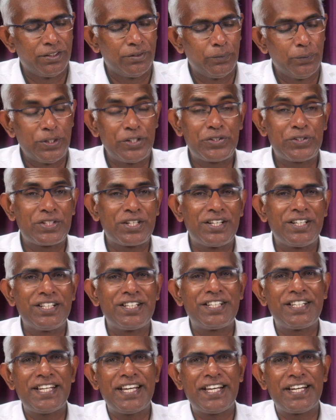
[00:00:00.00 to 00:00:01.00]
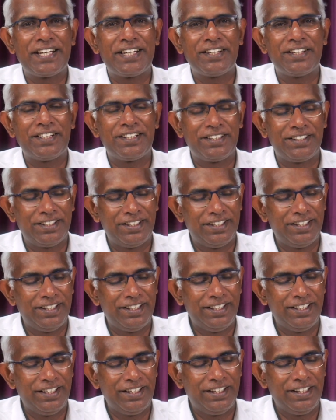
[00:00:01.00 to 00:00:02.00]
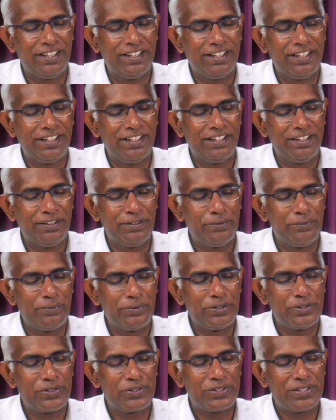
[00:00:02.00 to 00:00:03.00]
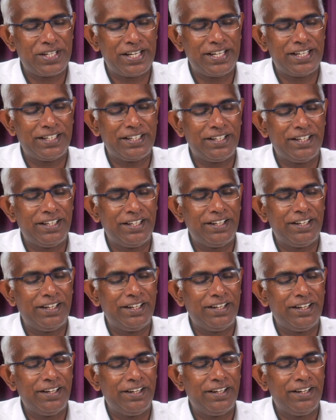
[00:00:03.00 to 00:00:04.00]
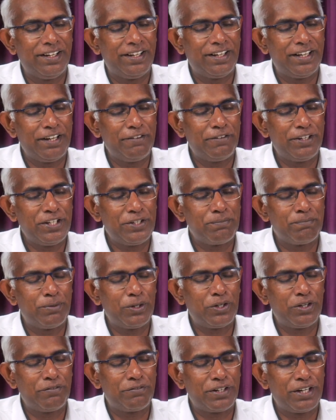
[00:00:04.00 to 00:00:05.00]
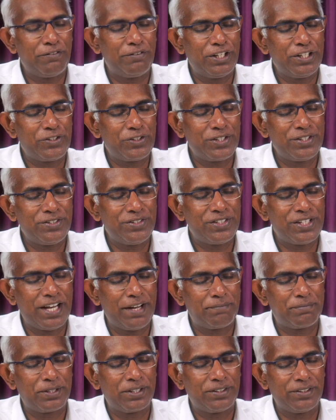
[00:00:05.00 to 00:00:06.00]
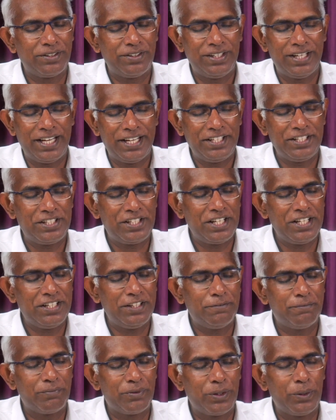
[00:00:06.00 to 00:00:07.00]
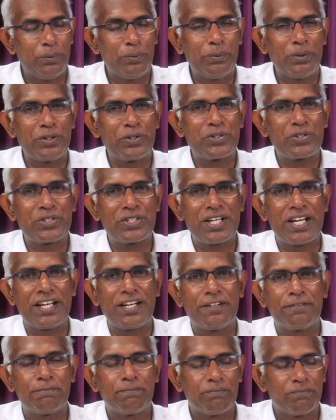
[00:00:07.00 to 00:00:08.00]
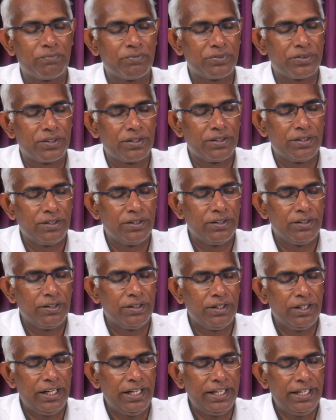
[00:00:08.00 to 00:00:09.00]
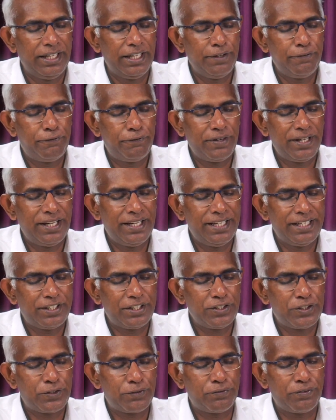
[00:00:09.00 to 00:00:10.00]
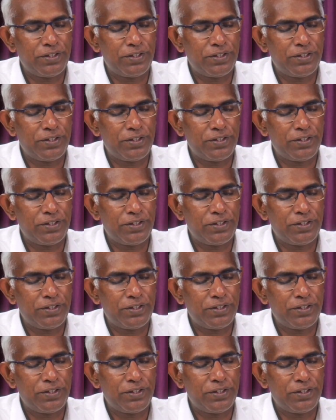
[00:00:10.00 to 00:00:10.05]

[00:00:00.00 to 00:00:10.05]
verse 10. Verse 10. Revela Book of Revelation, chapter 19, verse 10. And I fell at his